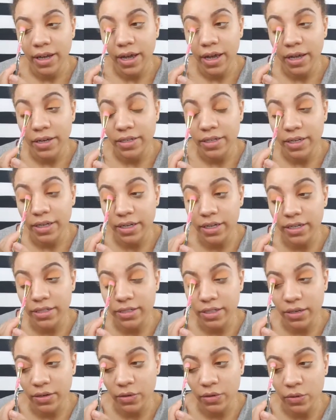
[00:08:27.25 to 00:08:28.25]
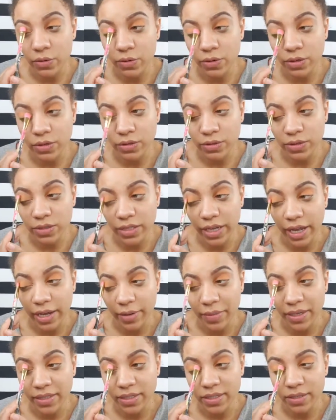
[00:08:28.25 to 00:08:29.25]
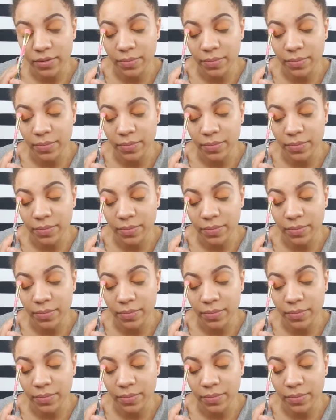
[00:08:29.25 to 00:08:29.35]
ideas and cool little segments